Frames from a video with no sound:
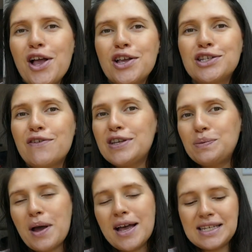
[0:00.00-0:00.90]
So this
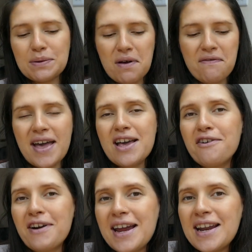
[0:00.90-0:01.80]
person, when they
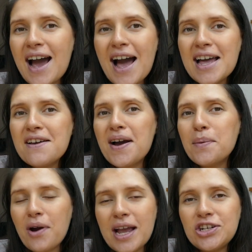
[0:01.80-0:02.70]
are in a higher
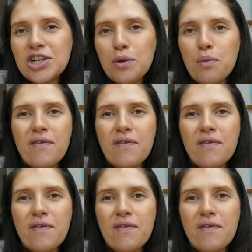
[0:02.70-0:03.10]
vibration,